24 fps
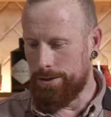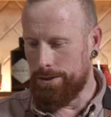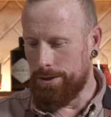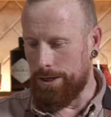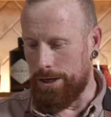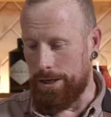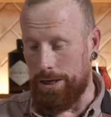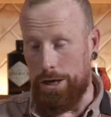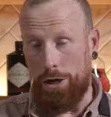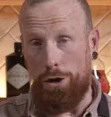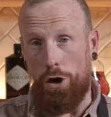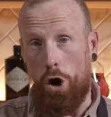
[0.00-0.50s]

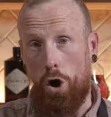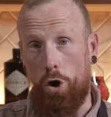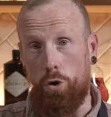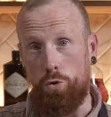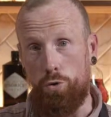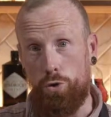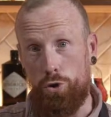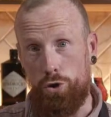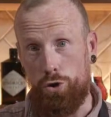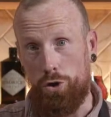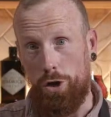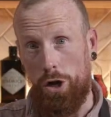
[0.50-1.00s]
an
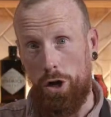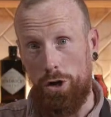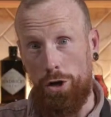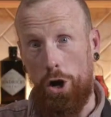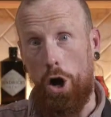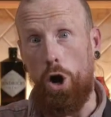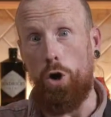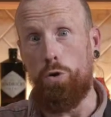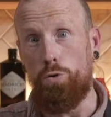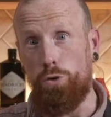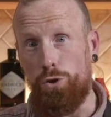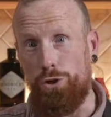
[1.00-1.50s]

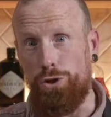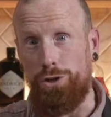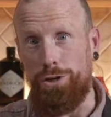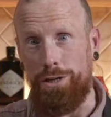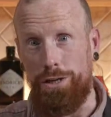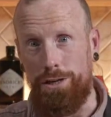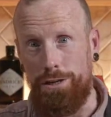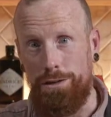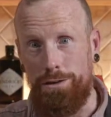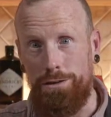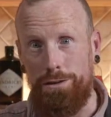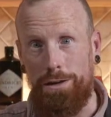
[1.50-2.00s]

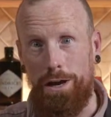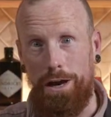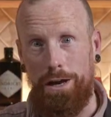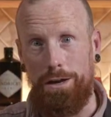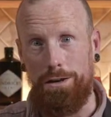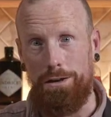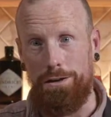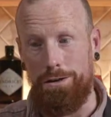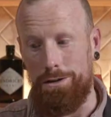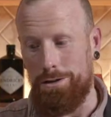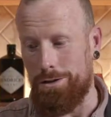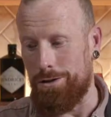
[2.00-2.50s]
oceany kind
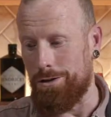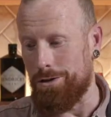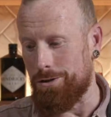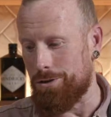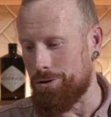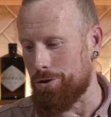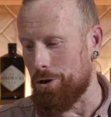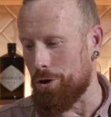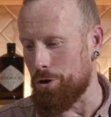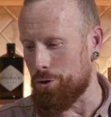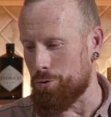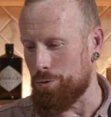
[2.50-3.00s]
of
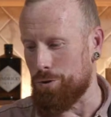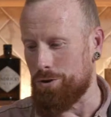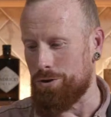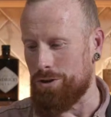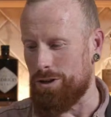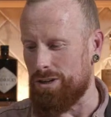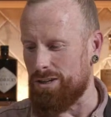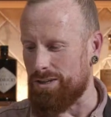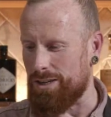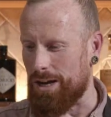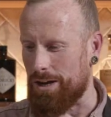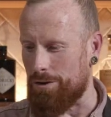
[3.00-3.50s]
Scotch
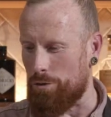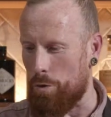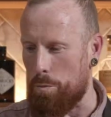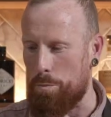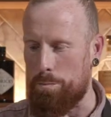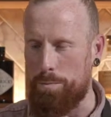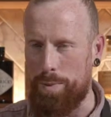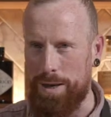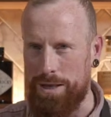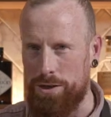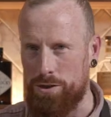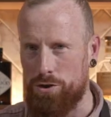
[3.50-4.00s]
whiskey. It's kind of a
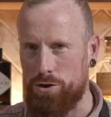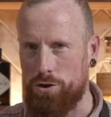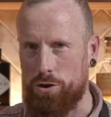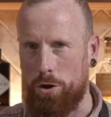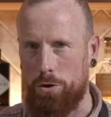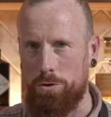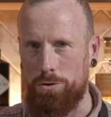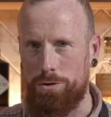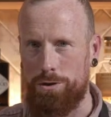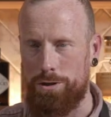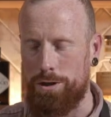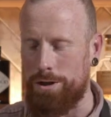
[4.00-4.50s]
bit
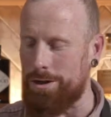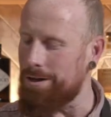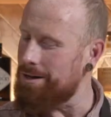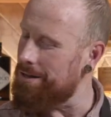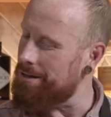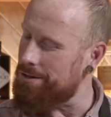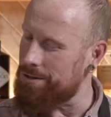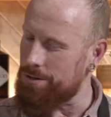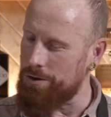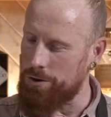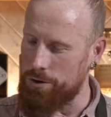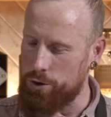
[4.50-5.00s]
salty.
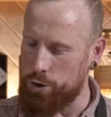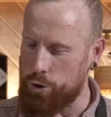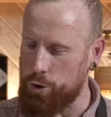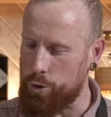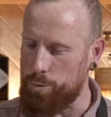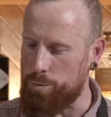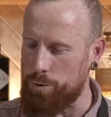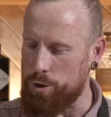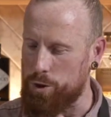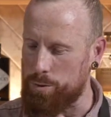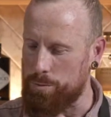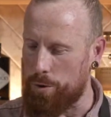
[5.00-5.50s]
It's not
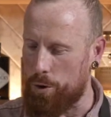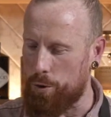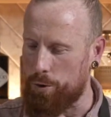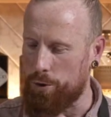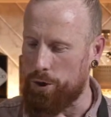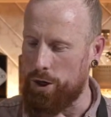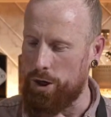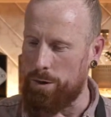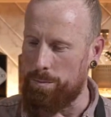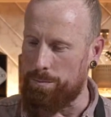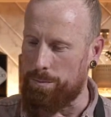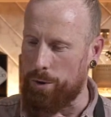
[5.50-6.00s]
super
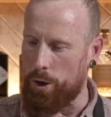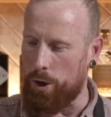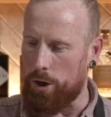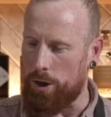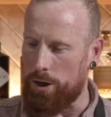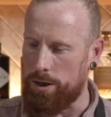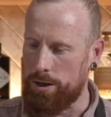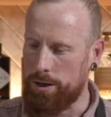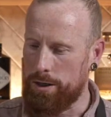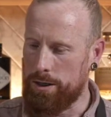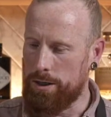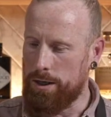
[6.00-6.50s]
smoky,
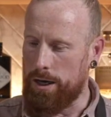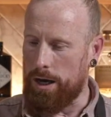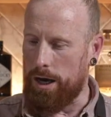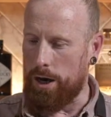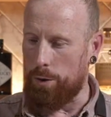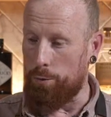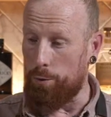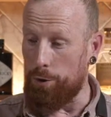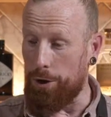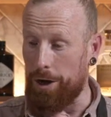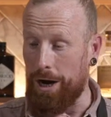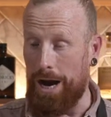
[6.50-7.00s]
but
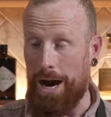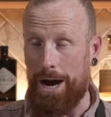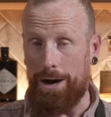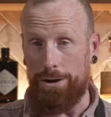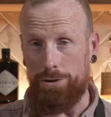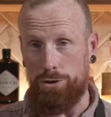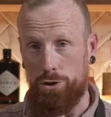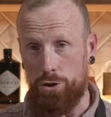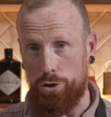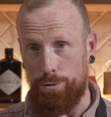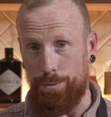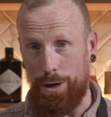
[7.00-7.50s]
we're gonna
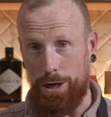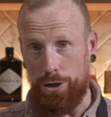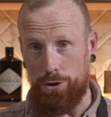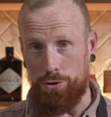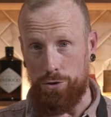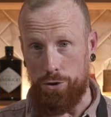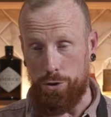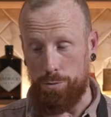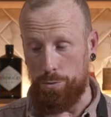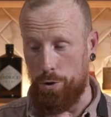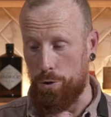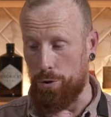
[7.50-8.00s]
add some
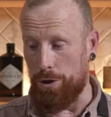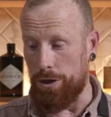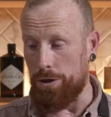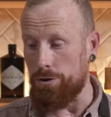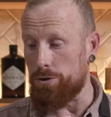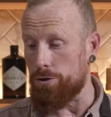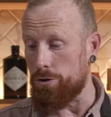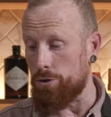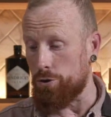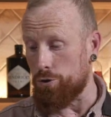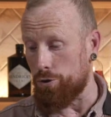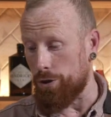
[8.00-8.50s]
extra smoke
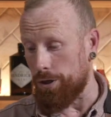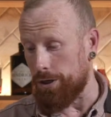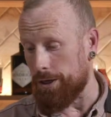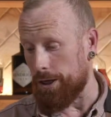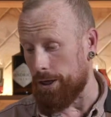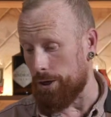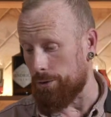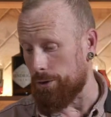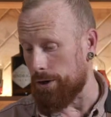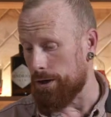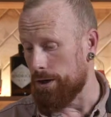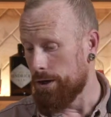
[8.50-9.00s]
into the drink
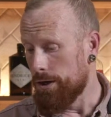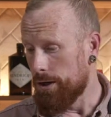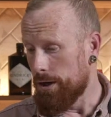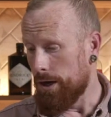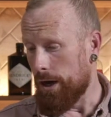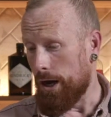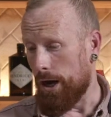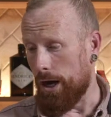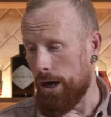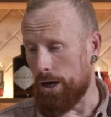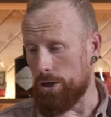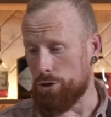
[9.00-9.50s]
anyway.
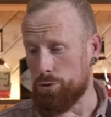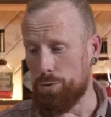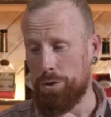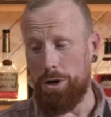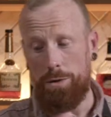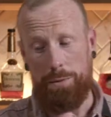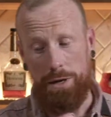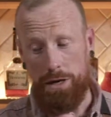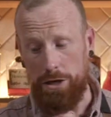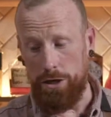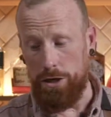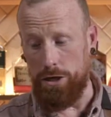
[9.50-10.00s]
So we're
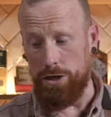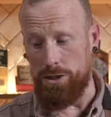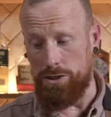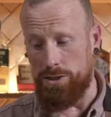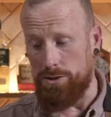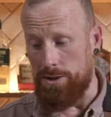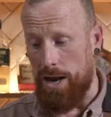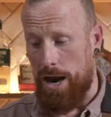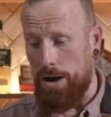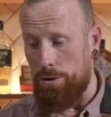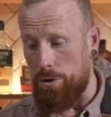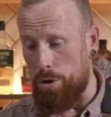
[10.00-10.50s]
gonna make a
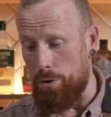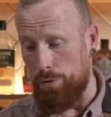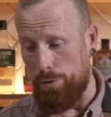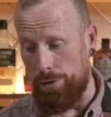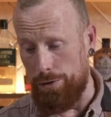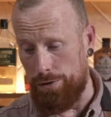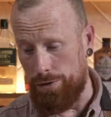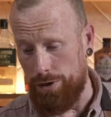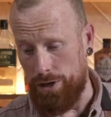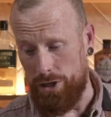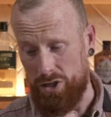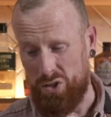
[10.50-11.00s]
sour
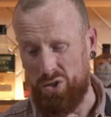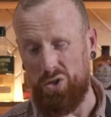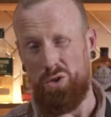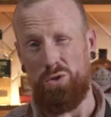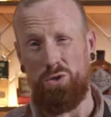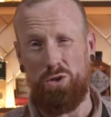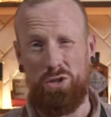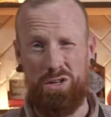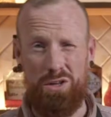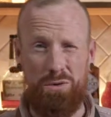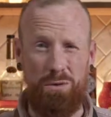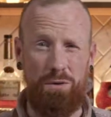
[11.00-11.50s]
with this.
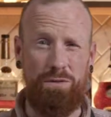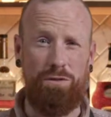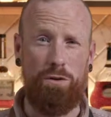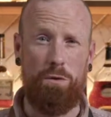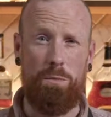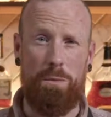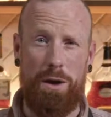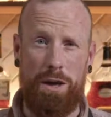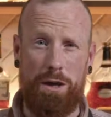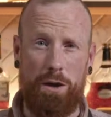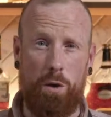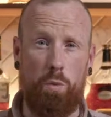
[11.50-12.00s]
Usually if you
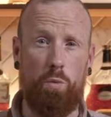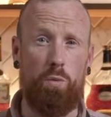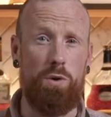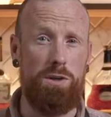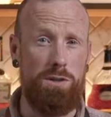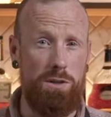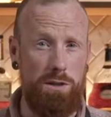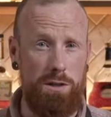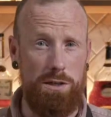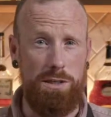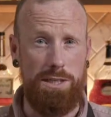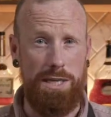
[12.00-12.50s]
make a
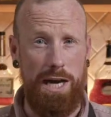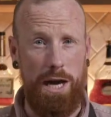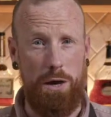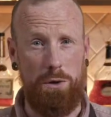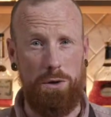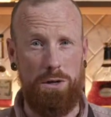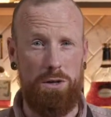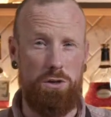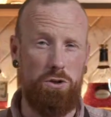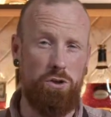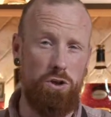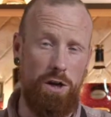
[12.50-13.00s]
whiskey sour,
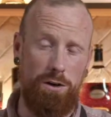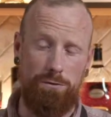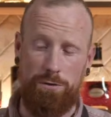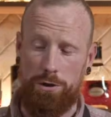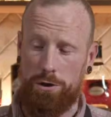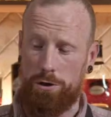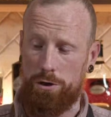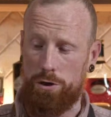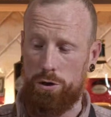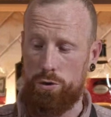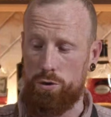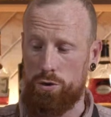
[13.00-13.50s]
you're generally
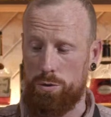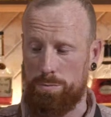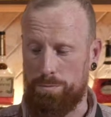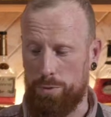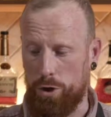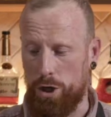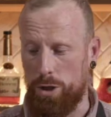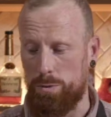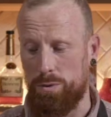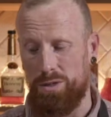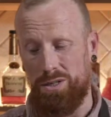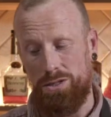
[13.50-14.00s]
gonna use a
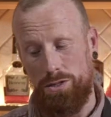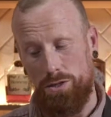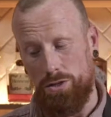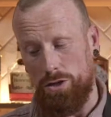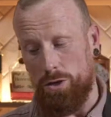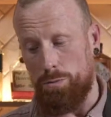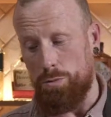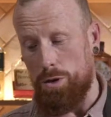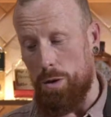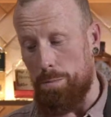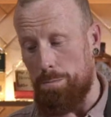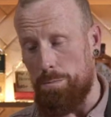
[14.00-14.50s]
bourbon. This is
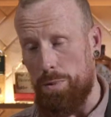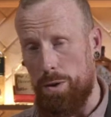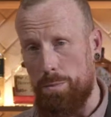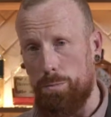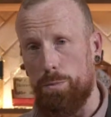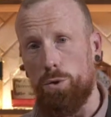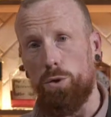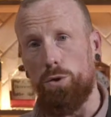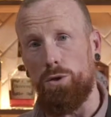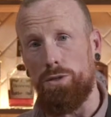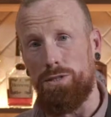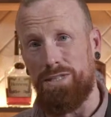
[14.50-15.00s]
gonna be a bit
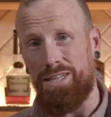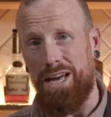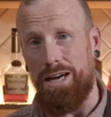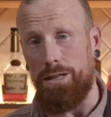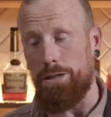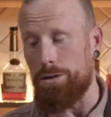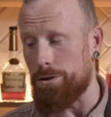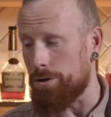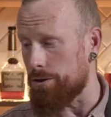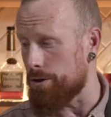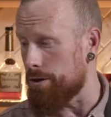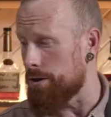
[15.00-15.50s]
more
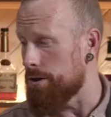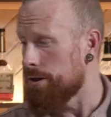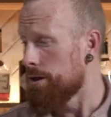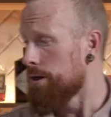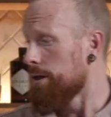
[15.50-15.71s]
delicate.